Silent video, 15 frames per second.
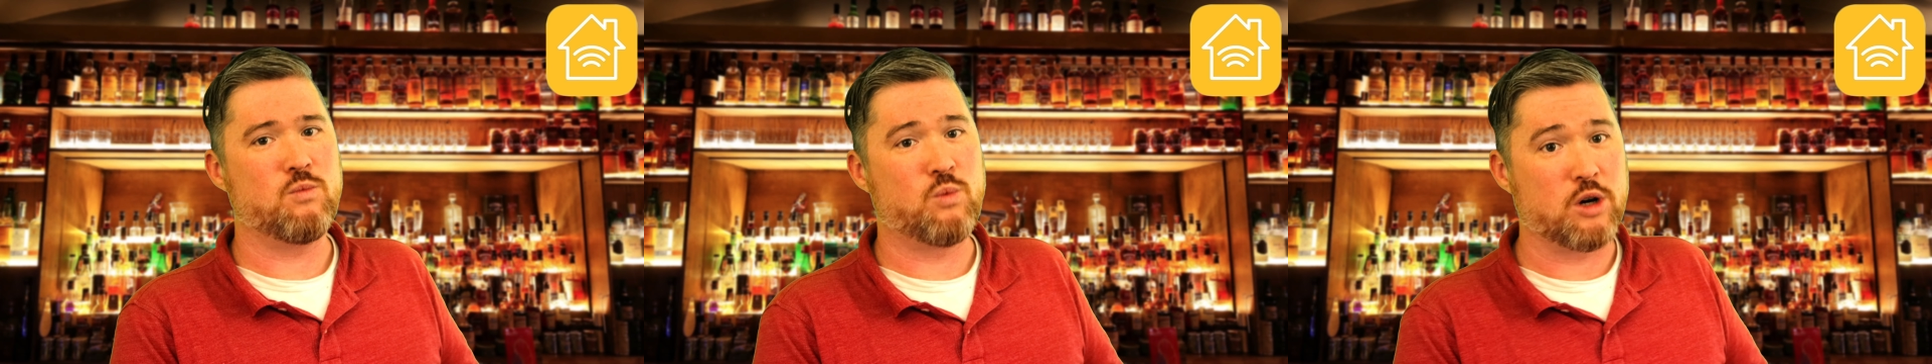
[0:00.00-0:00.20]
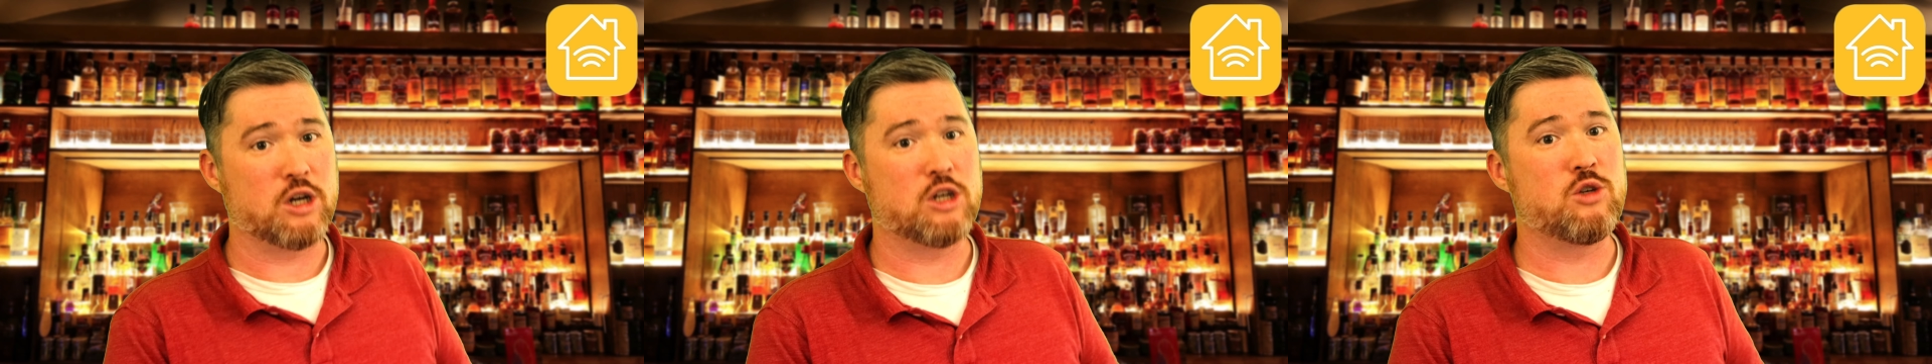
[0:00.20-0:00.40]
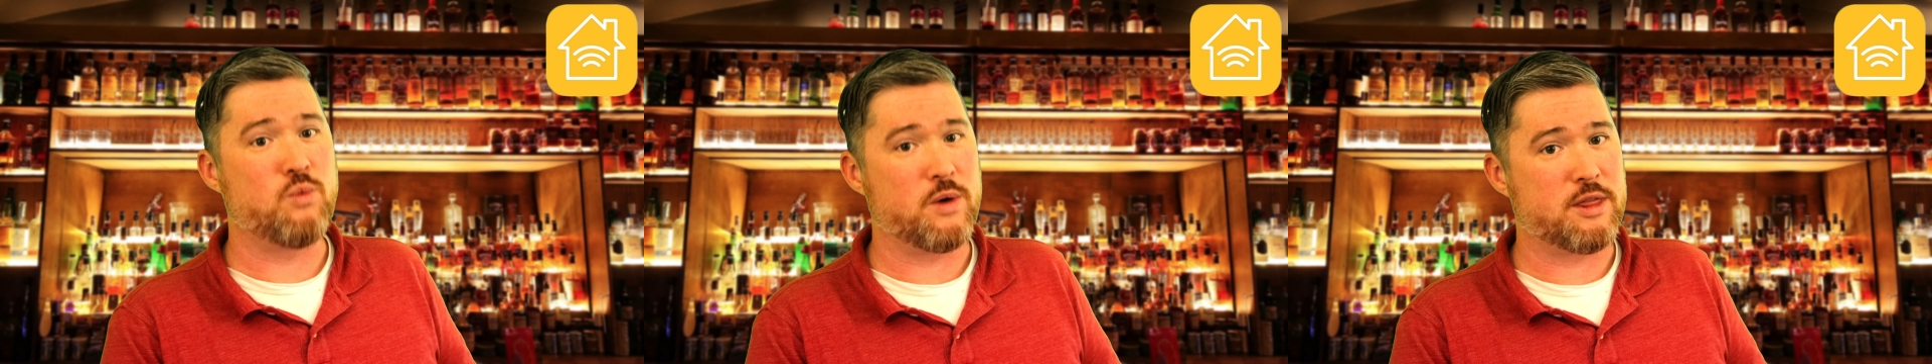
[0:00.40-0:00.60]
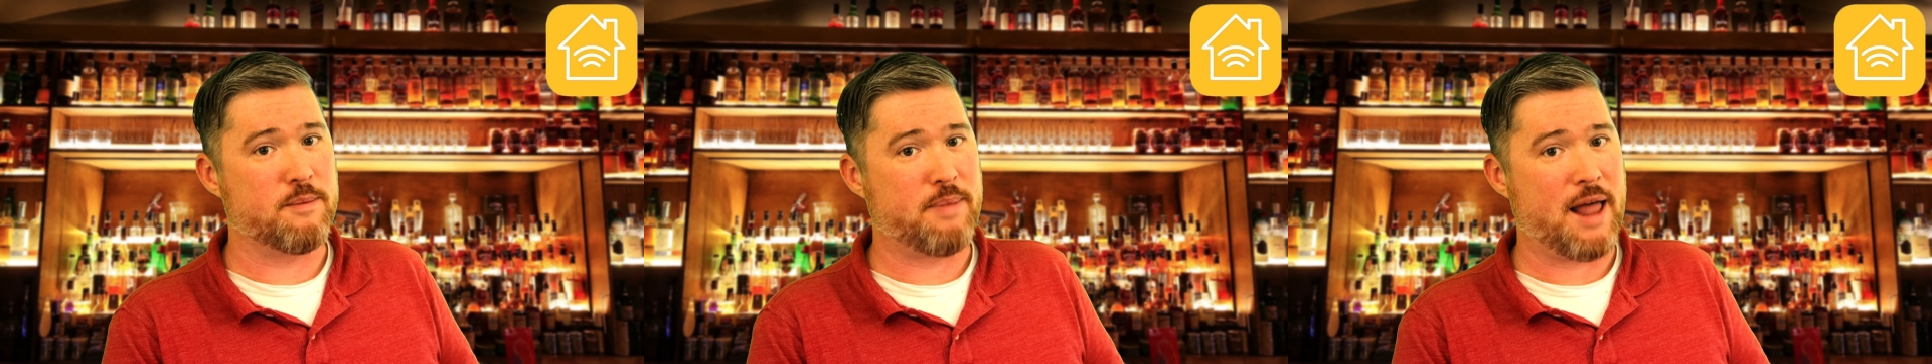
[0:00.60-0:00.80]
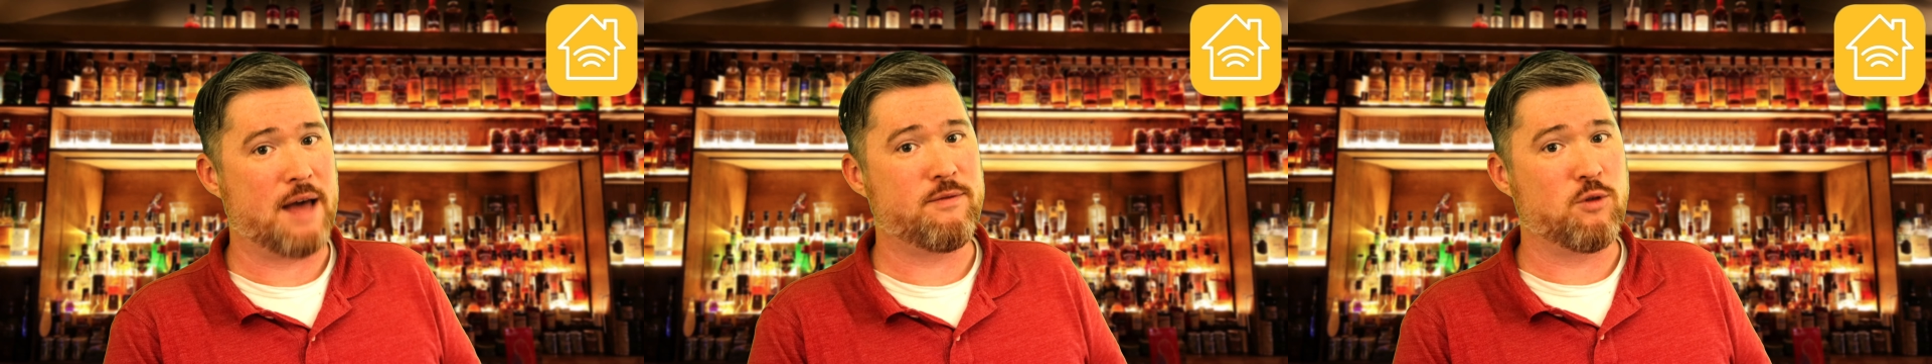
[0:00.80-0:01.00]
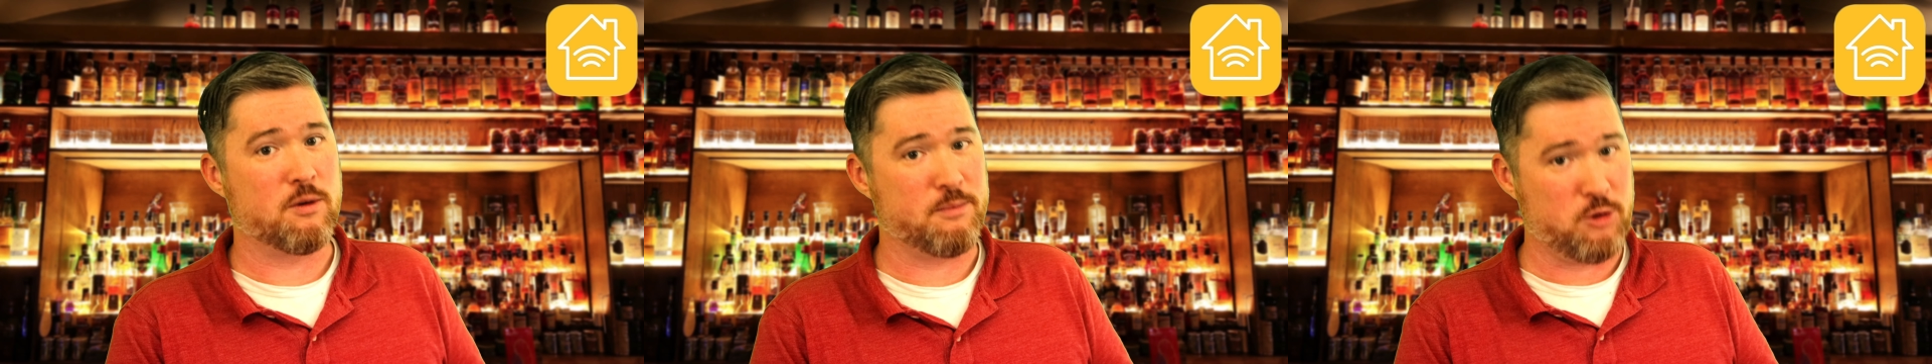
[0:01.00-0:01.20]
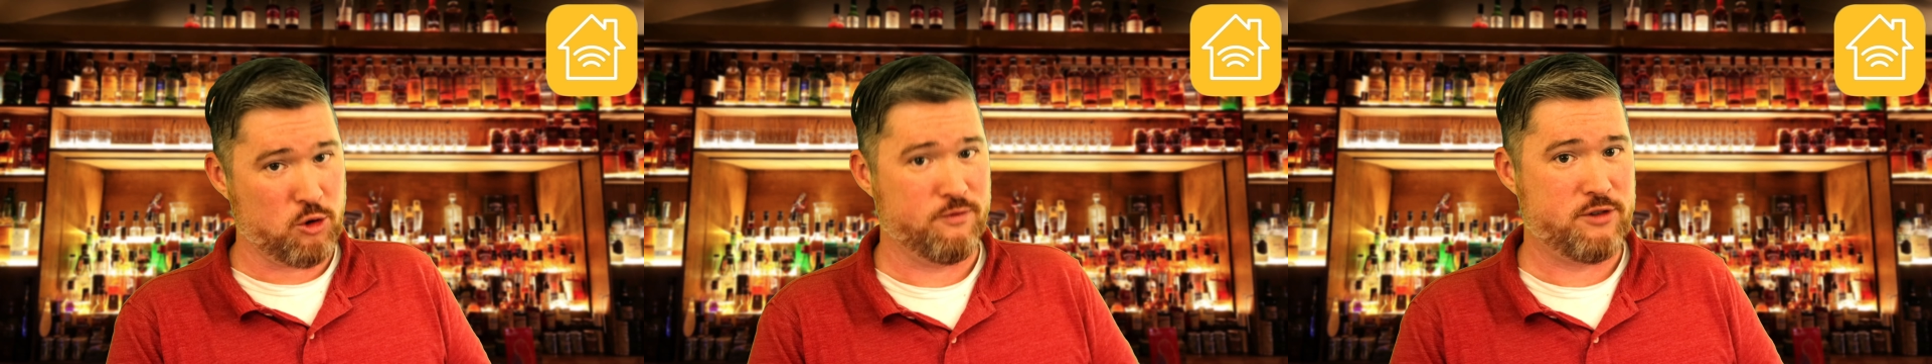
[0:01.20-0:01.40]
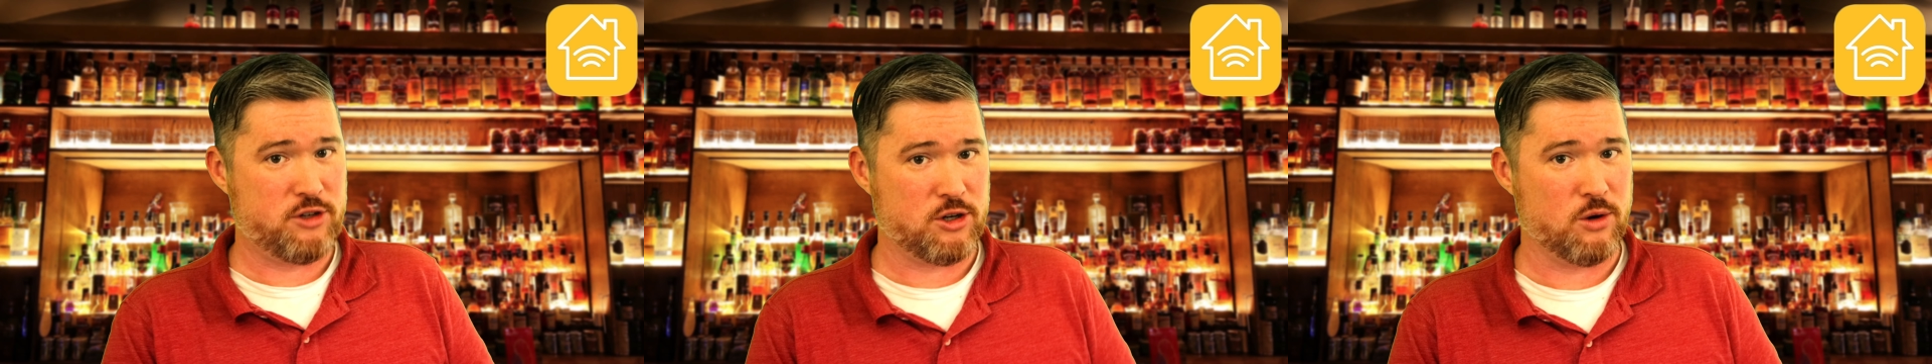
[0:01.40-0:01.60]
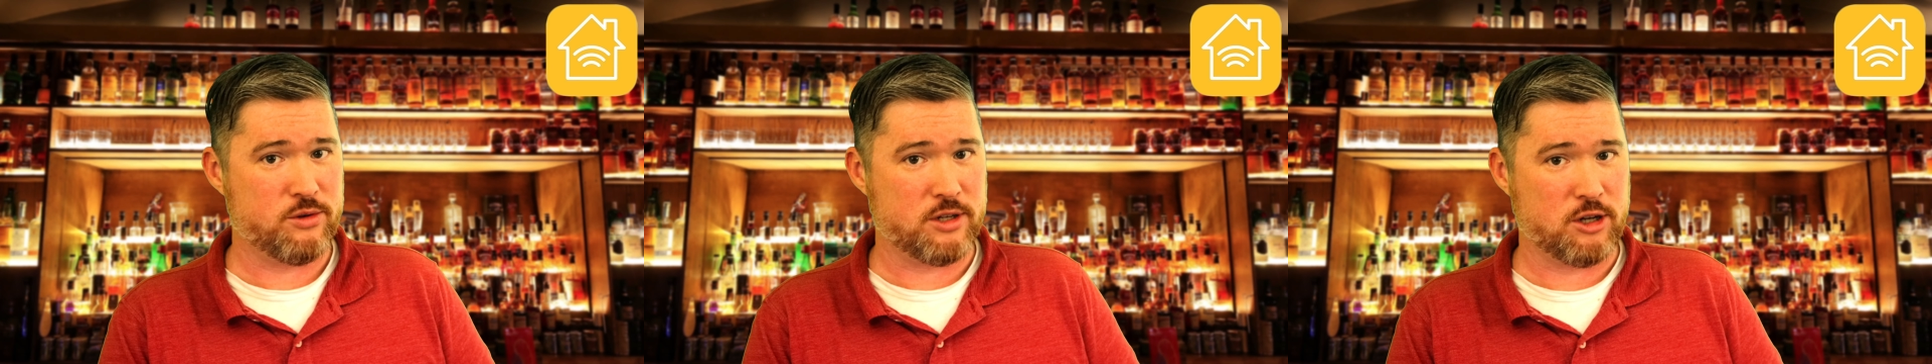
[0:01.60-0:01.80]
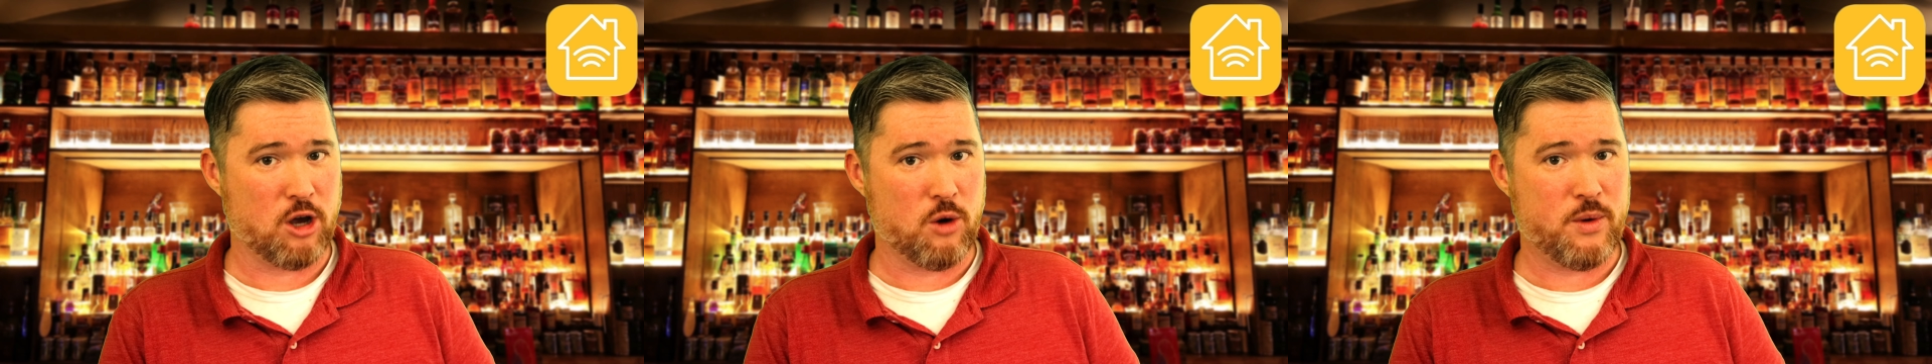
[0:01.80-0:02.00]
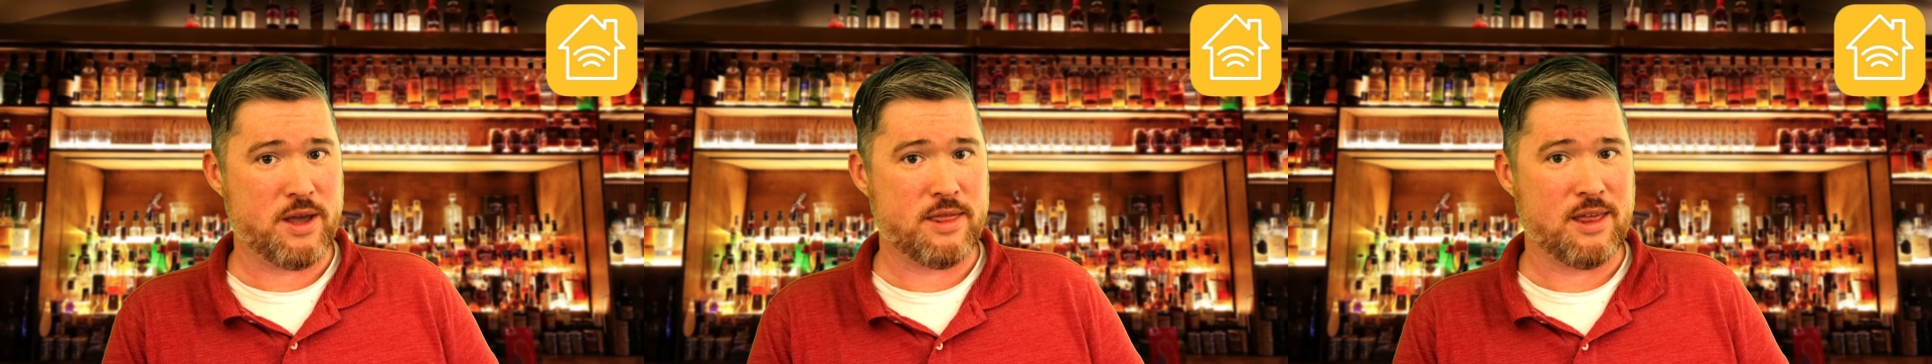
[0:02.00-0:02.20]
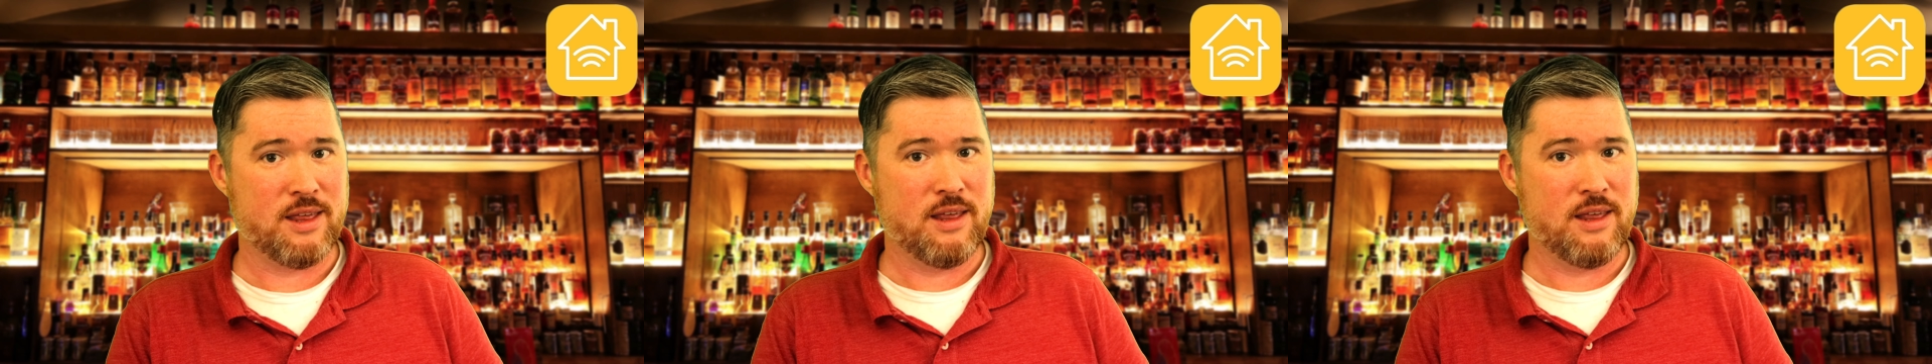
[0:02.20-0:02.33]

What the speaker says: works with the platform you've chosen to go with.